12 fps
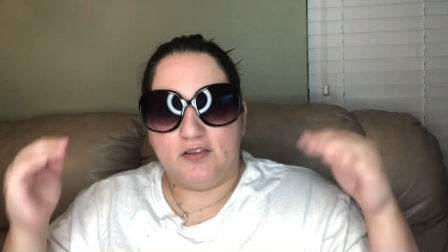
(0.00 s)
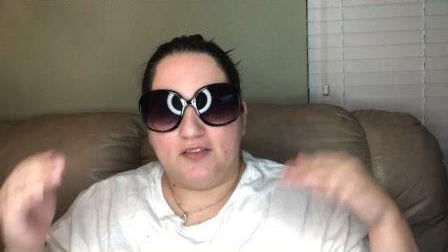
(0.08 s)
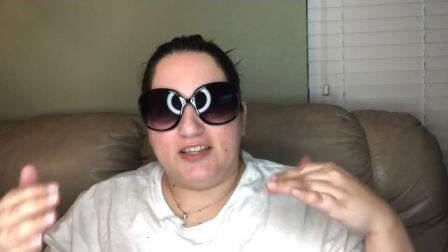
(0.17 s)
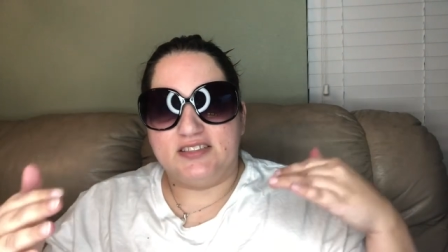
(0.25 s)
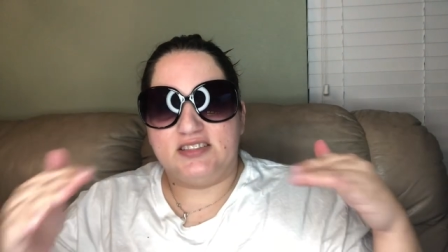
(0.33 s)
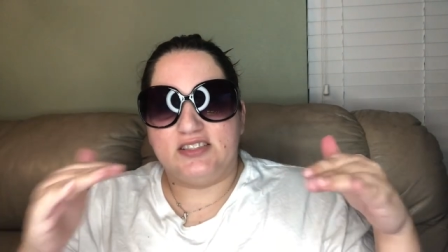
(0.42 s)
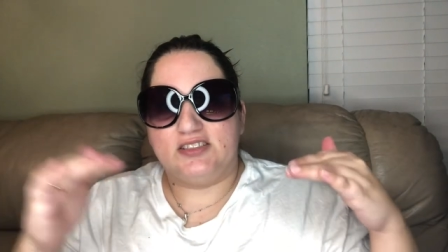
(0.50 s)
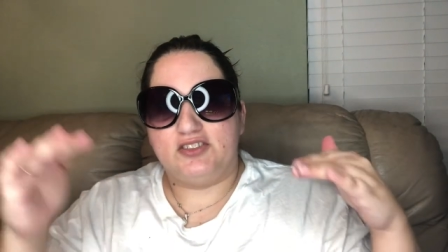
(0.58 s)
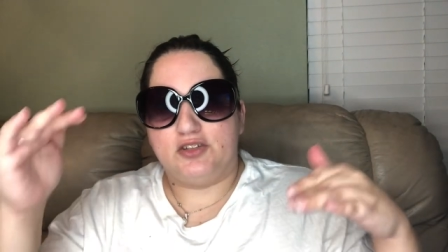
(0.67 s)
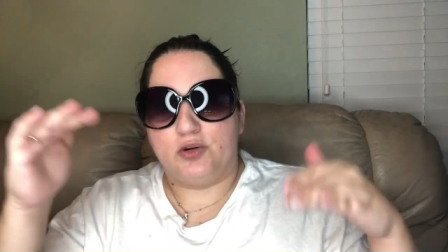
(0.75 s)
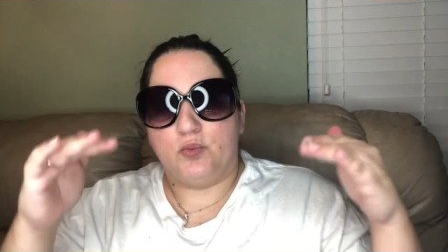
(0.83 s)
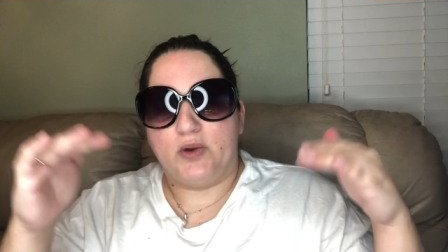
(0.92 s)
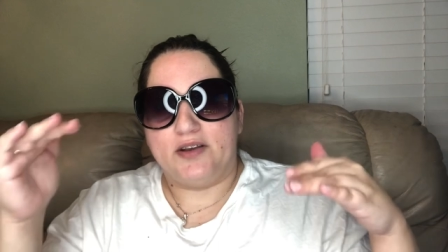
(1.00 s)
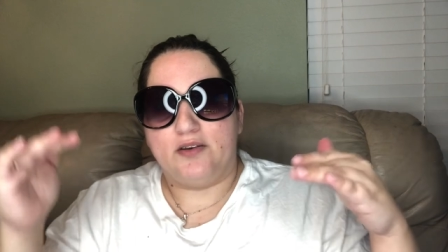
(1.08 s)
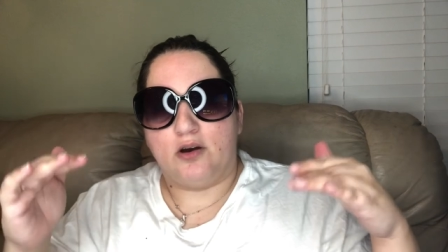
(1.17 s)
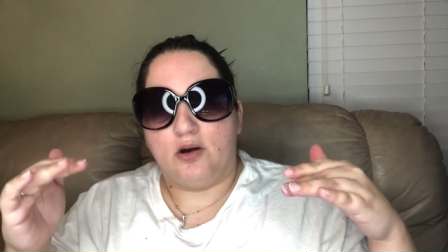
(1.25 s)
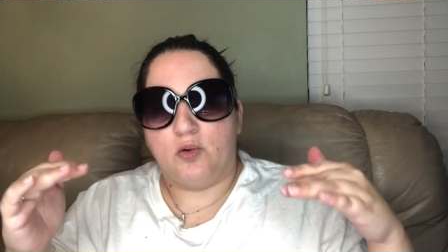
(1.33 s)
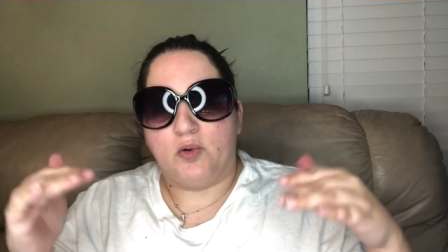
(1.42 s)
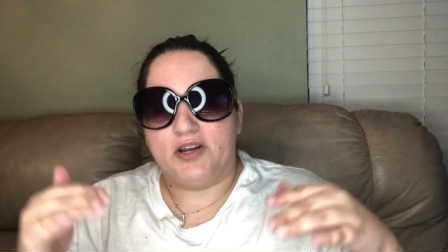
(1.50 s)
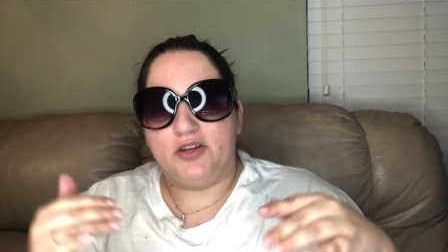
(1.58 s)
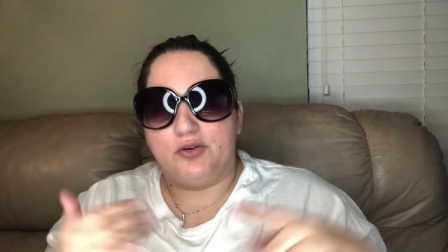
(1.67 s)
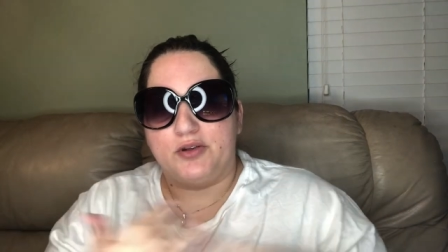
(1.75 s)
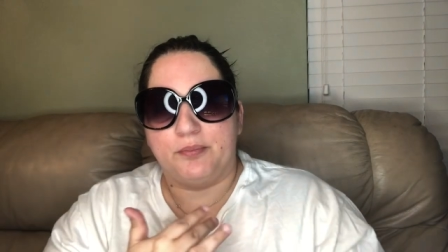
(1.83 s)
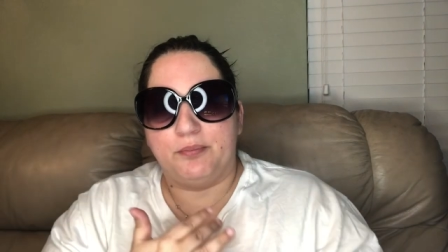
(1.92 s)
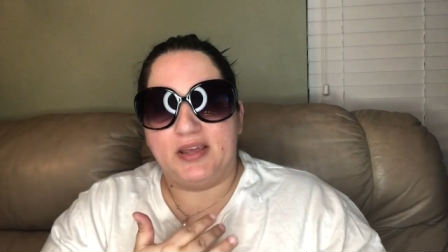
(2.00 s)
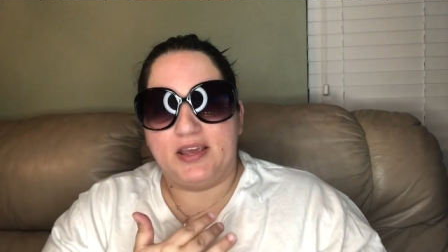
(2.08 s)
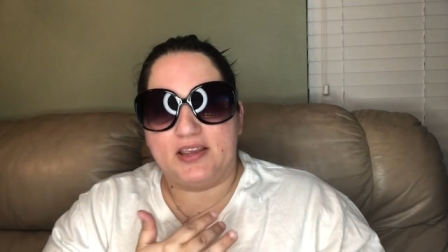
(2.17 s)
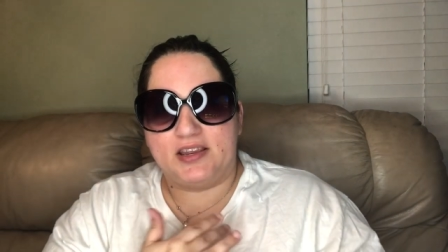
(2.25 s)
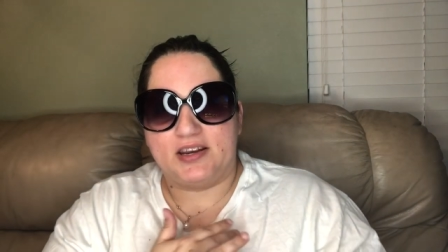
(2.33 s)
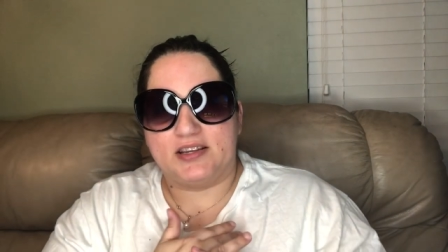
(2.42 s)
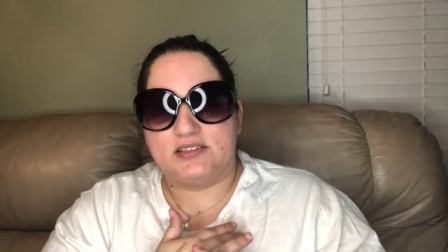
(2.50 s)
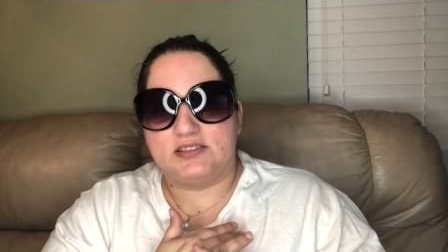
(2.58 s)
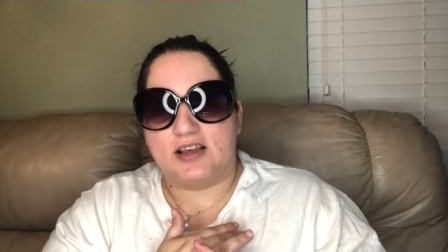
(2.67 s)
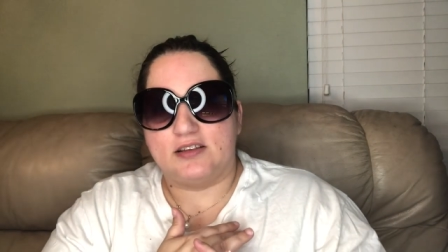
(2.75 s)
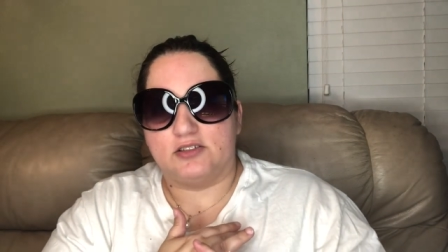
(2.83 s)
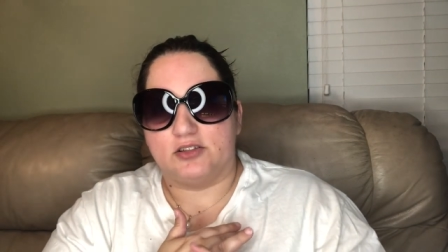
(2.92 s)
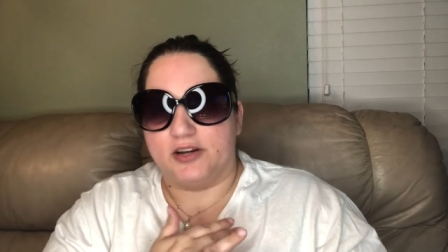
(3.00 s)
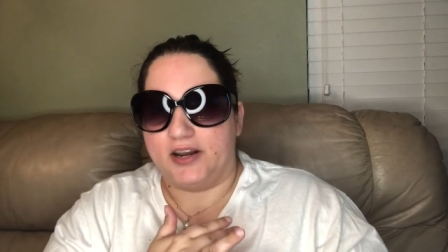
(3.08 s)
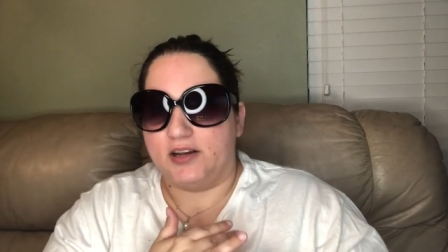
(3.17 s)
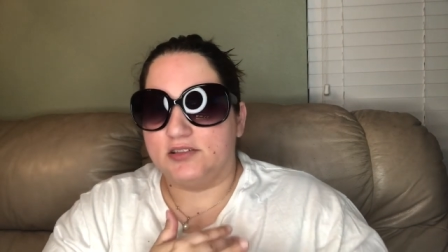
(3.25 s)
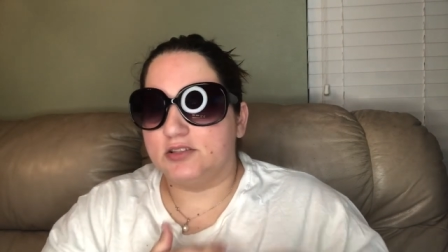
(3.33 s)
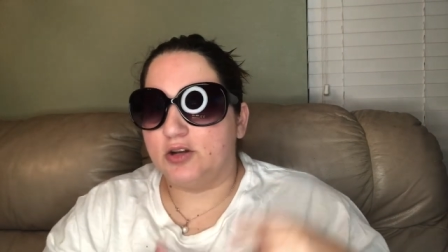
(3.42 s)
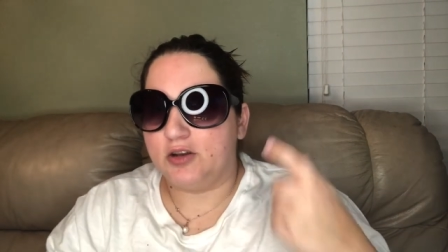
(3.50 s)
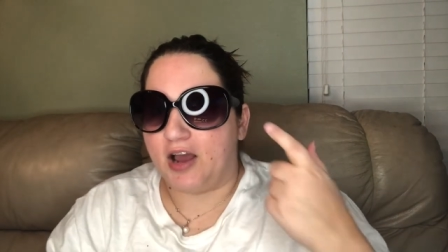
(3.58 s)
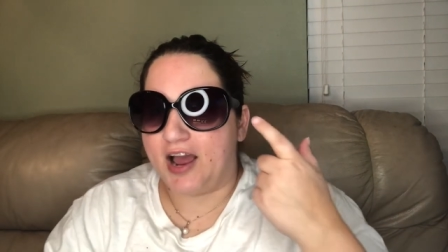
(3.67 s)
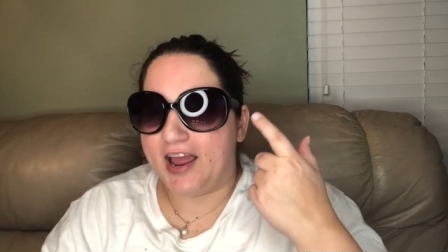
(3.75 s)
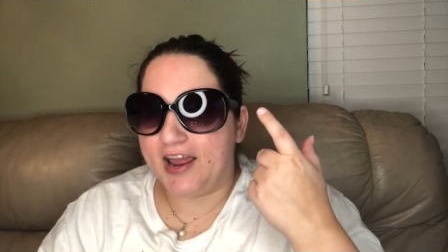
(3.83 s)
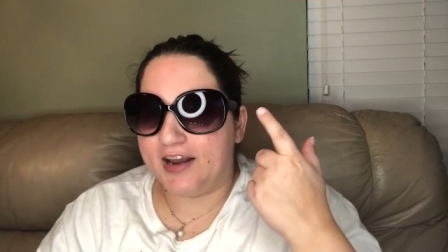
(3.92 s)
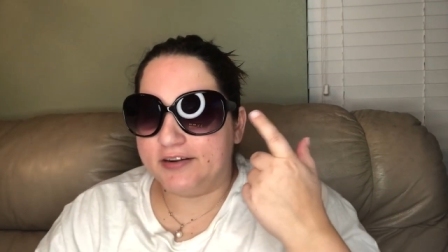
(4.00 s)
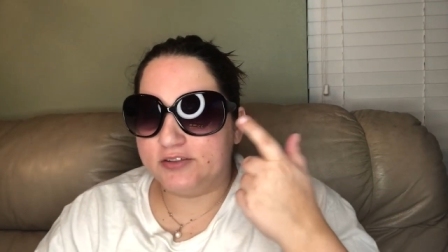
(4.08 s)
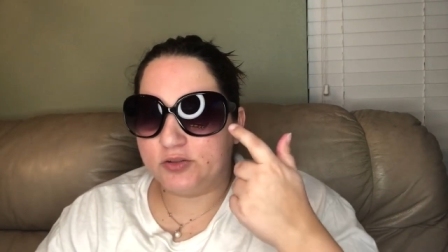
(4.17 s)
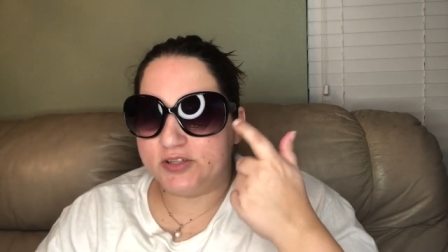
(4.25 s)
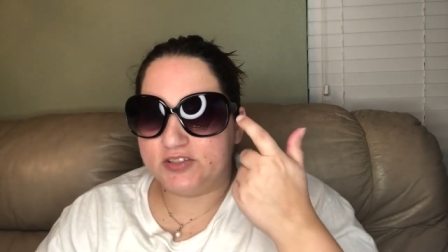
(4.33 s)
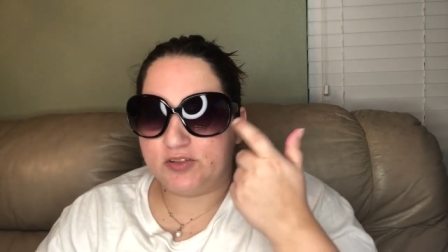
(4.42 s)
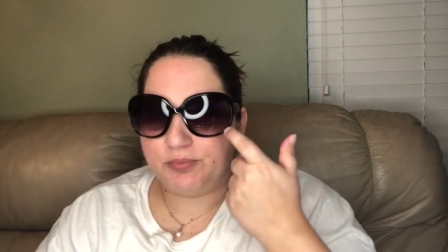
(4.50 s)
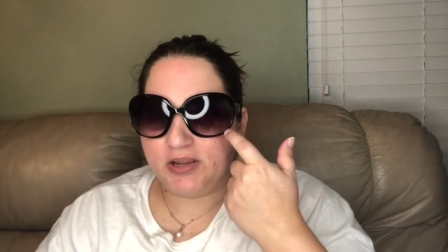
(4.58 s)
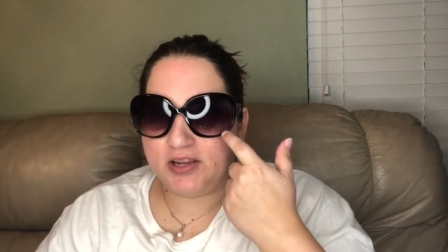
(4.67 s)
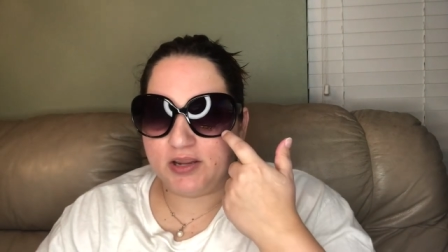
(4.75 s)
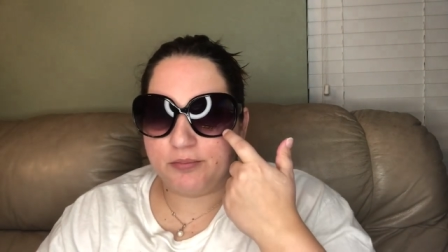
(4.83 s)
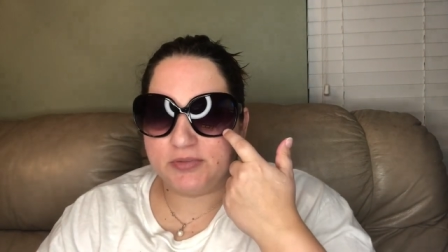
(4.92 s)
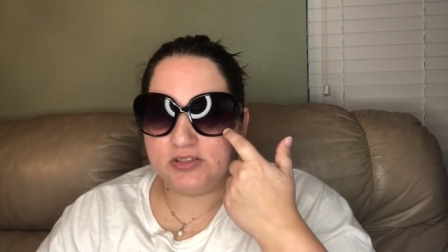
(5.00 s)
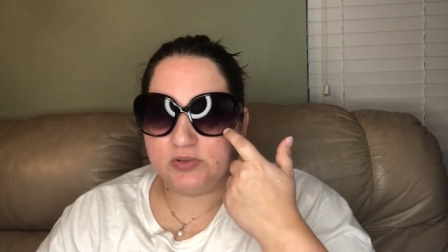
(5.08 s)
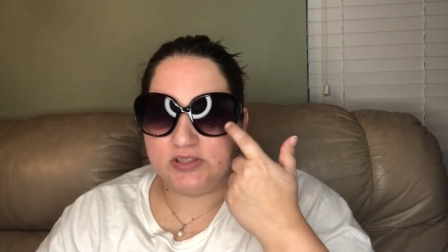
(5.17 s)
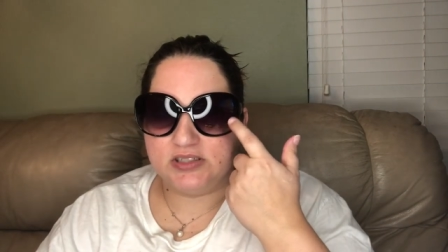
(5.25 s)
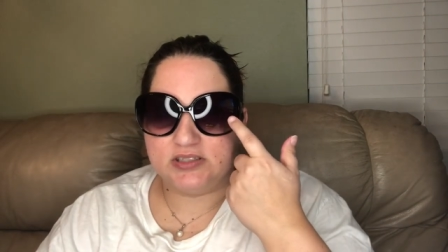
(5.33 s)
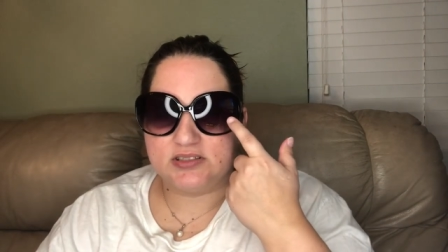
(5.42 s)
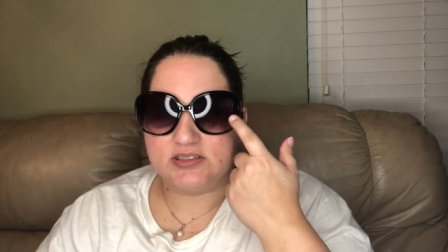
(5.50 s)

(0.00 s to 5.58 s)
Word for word: this is your window where you can pick an accessory. So I had a choice of picking between these